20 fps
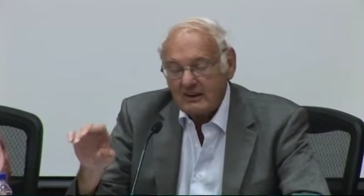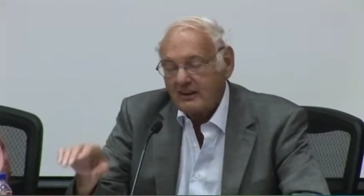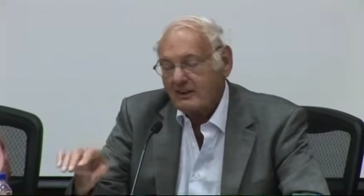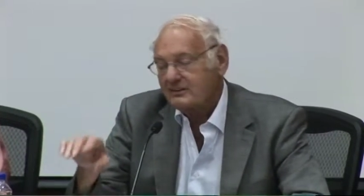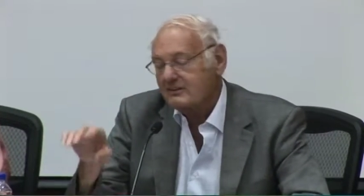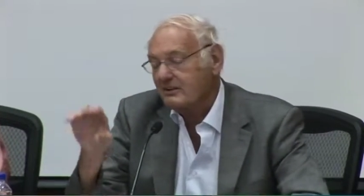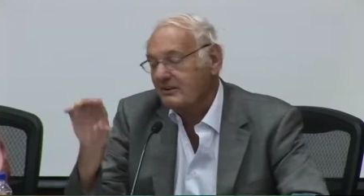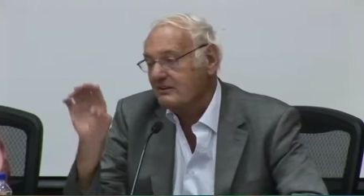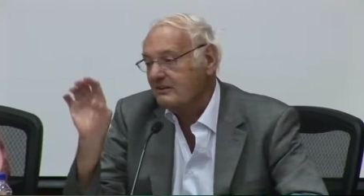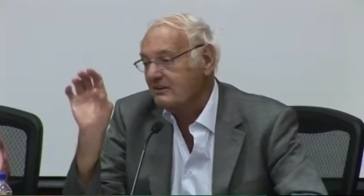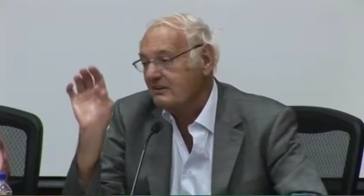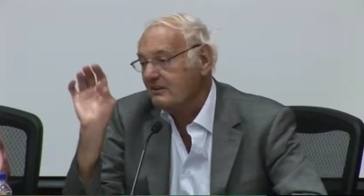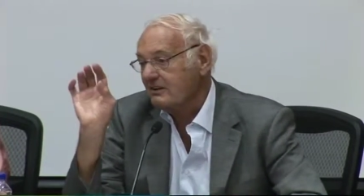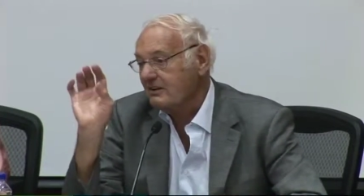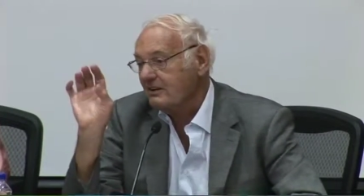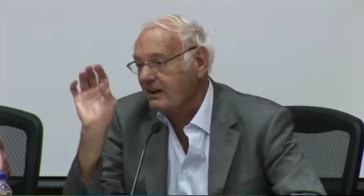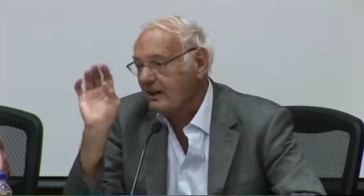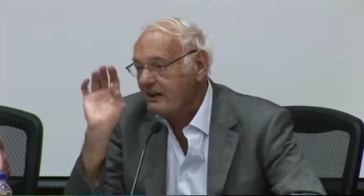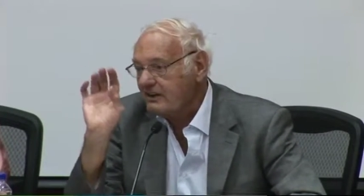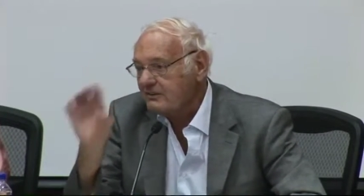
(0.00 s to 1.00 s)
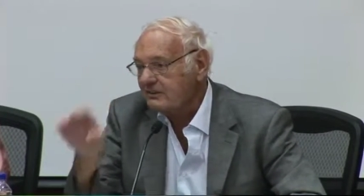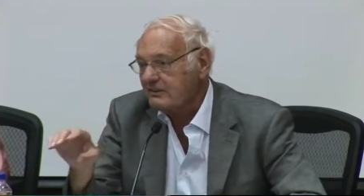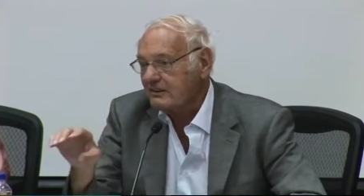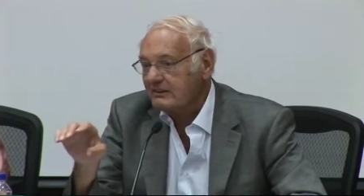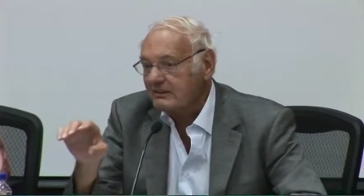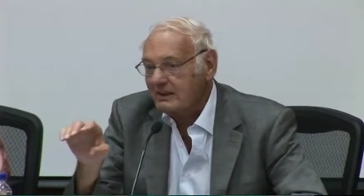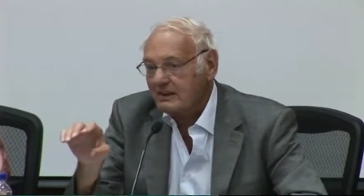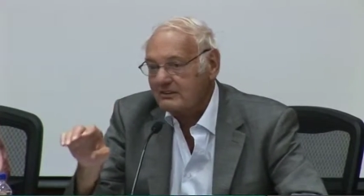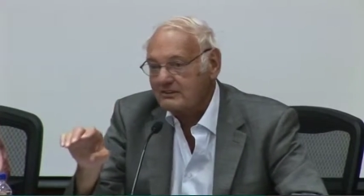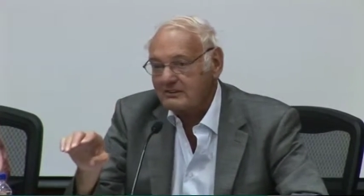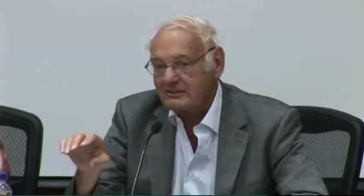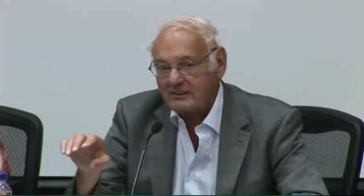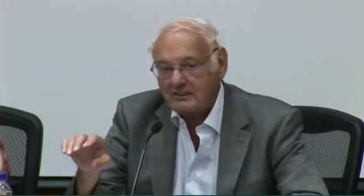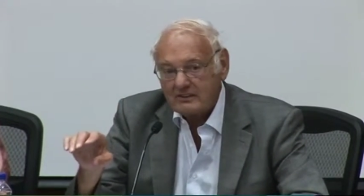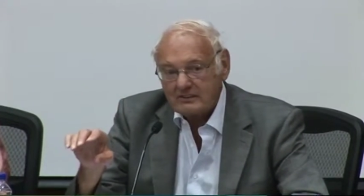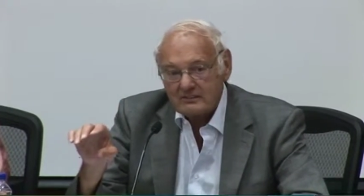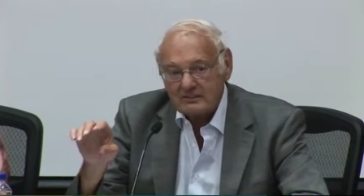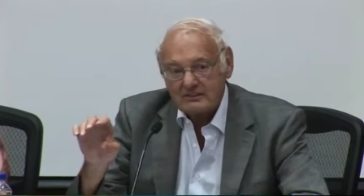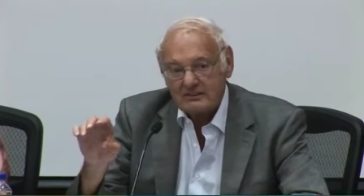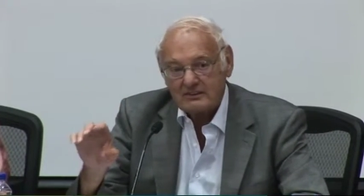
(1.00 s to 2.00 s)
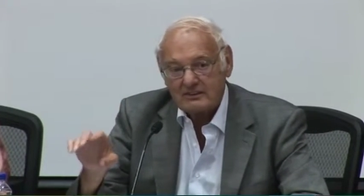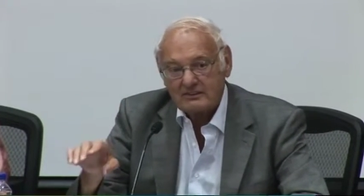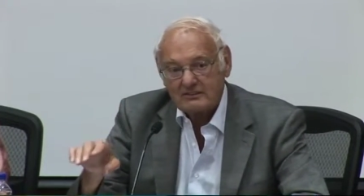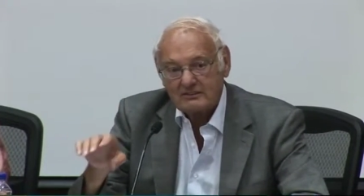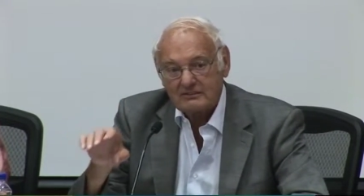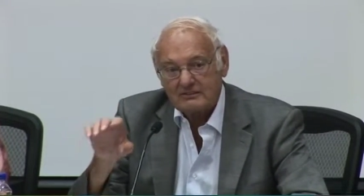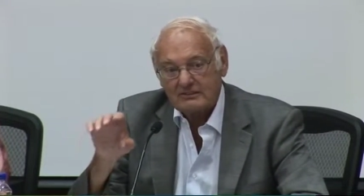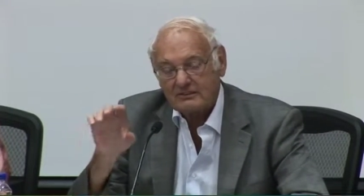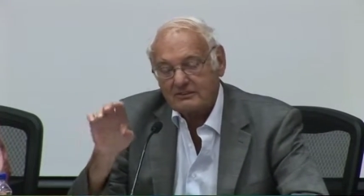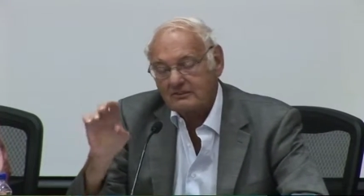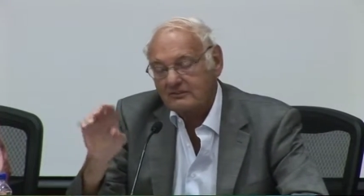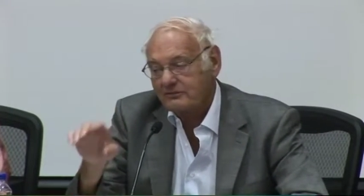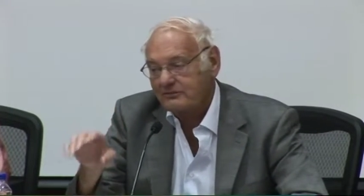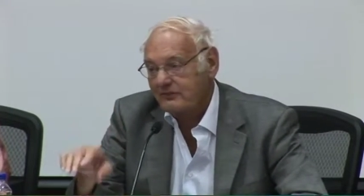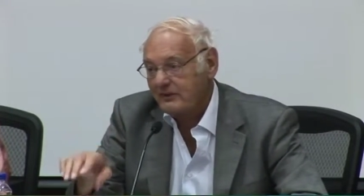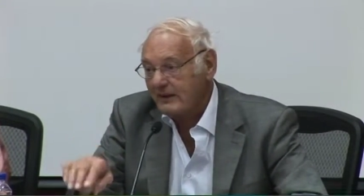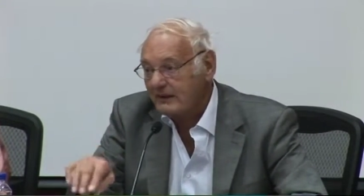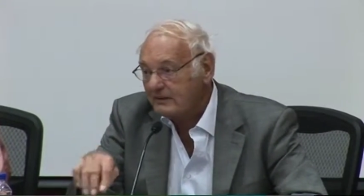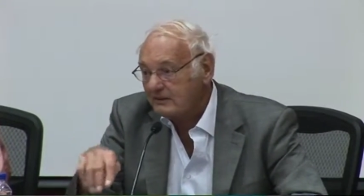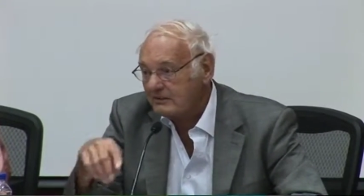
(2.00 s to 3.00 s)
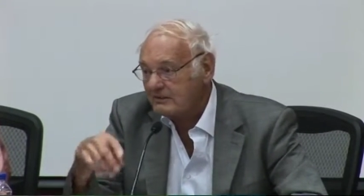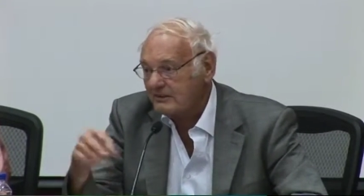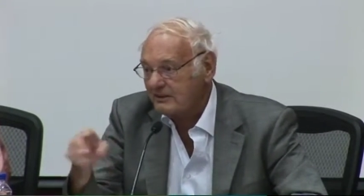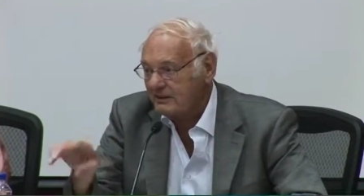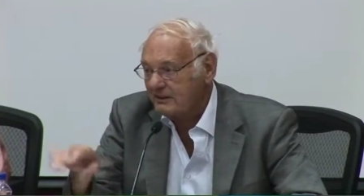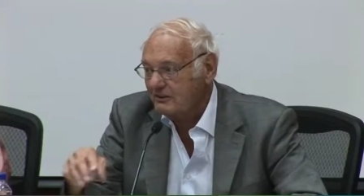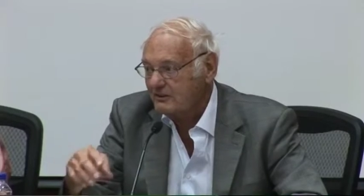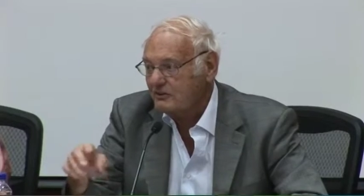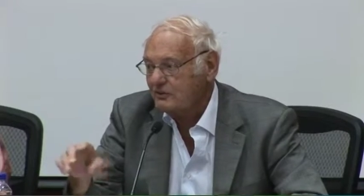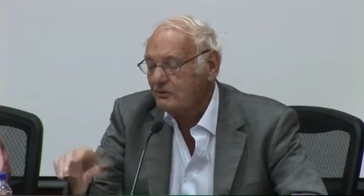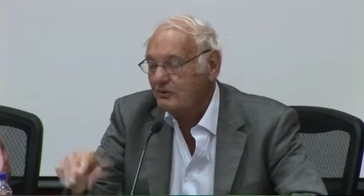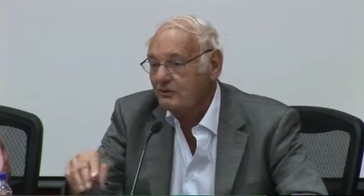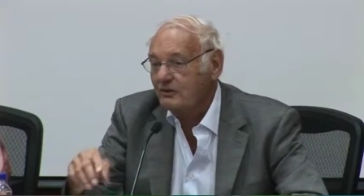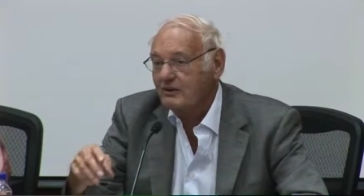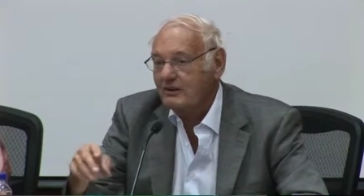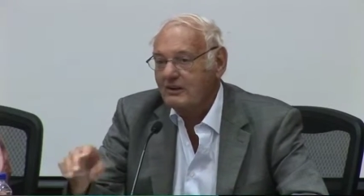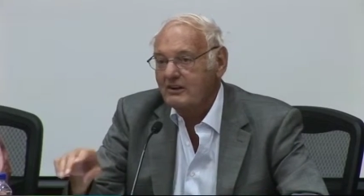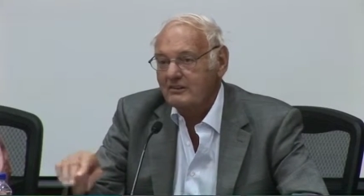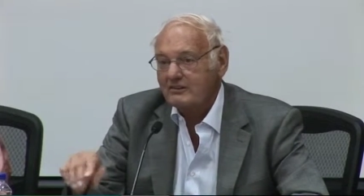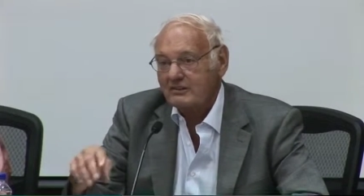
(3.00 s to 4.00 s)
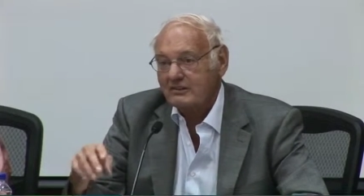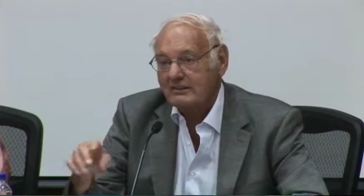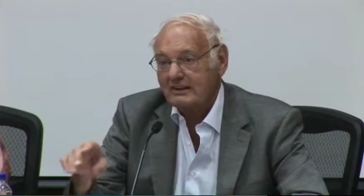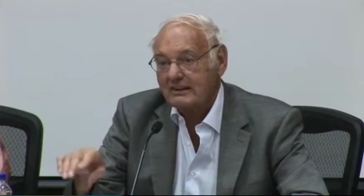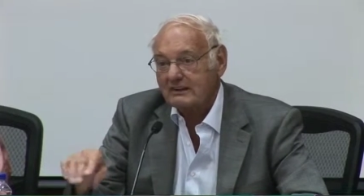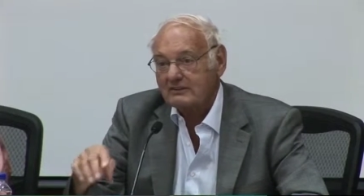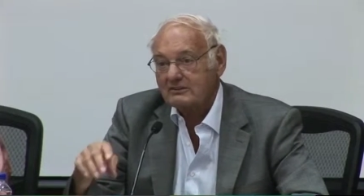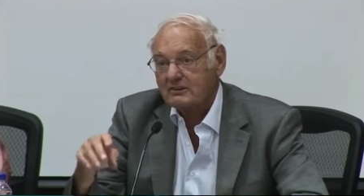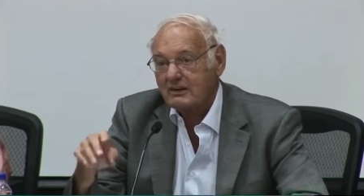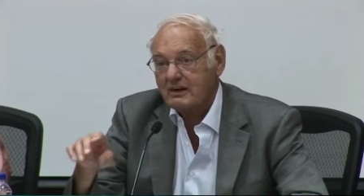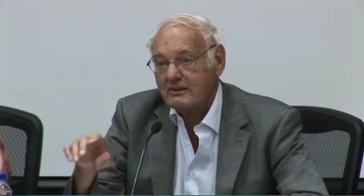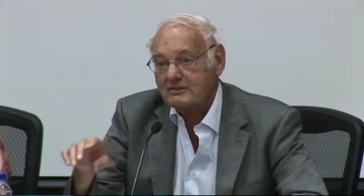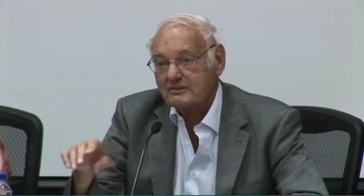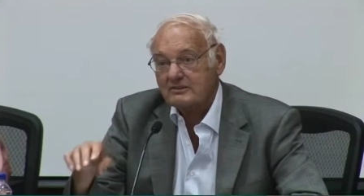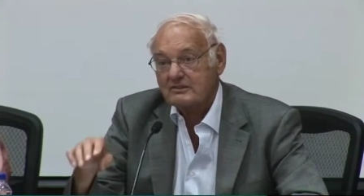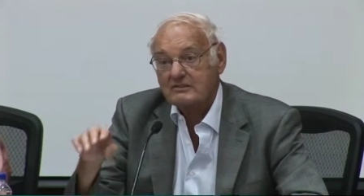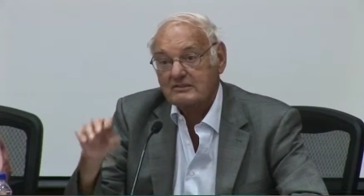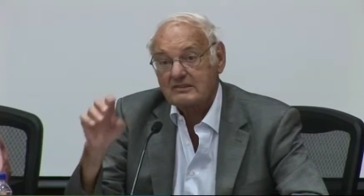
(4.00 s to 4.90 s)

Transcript: and then the Asian countries uh, uh fell into the debt crisis.